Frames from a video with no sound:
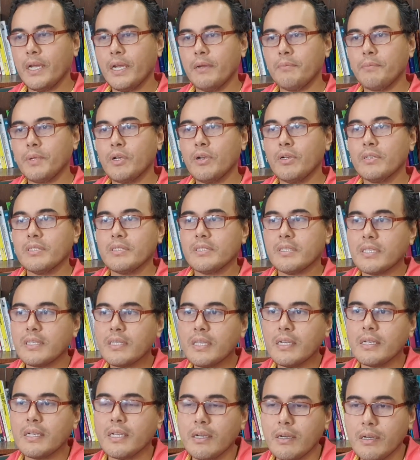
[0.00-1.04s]
because
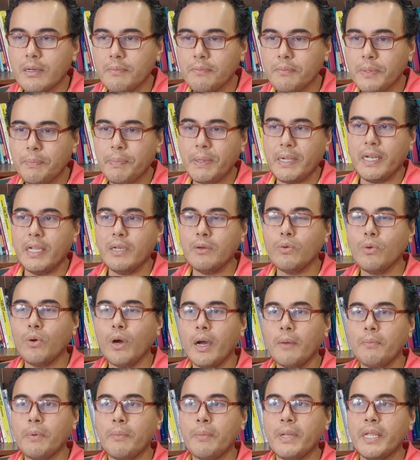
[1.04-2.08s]
certain people who
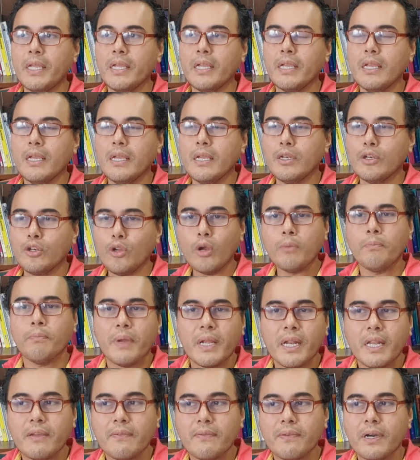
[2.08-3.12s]
are probably
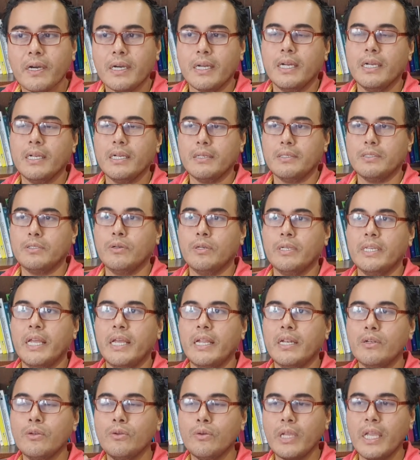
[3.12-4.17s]
non-believer, so
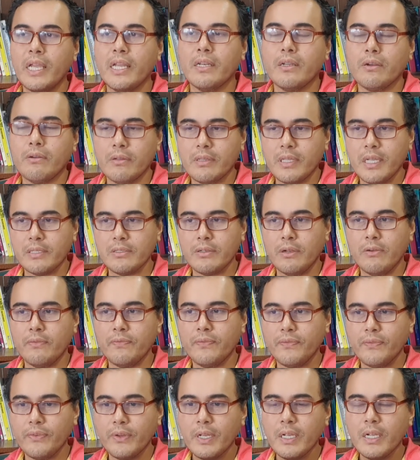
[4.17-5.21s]
they're looking in the context
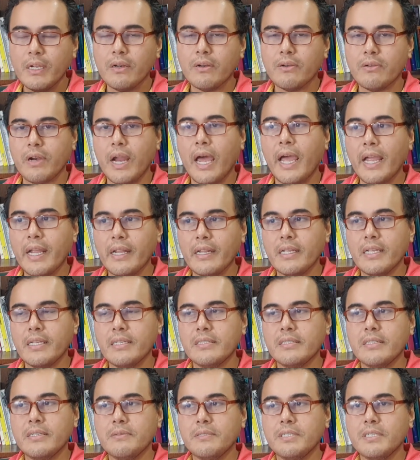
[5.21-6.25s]
of right
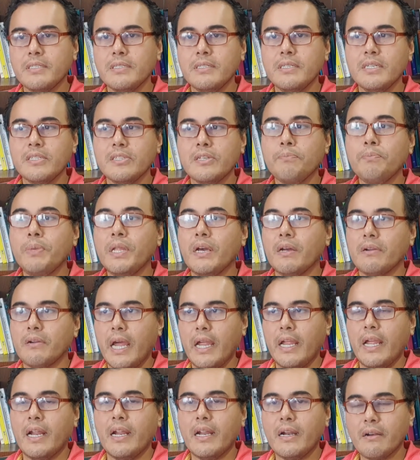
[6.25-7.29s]
is just simply a
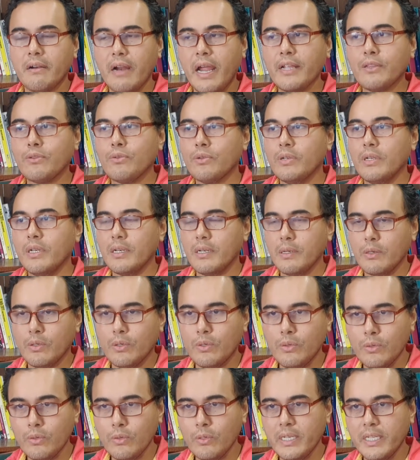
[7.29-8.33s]
right to
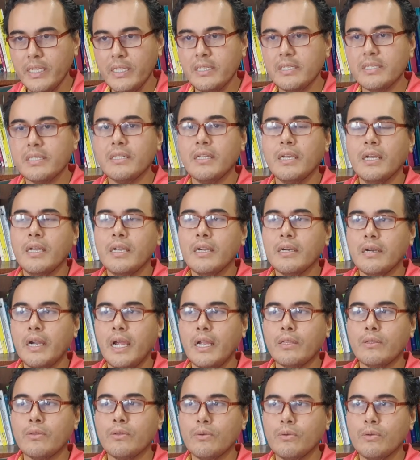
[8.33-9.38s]
do this,
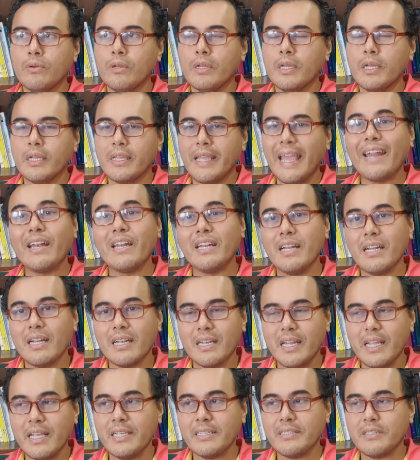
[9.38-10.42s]
right to get
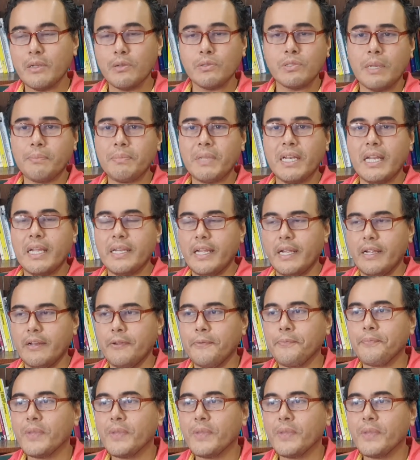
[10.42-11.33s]
this, or something like that.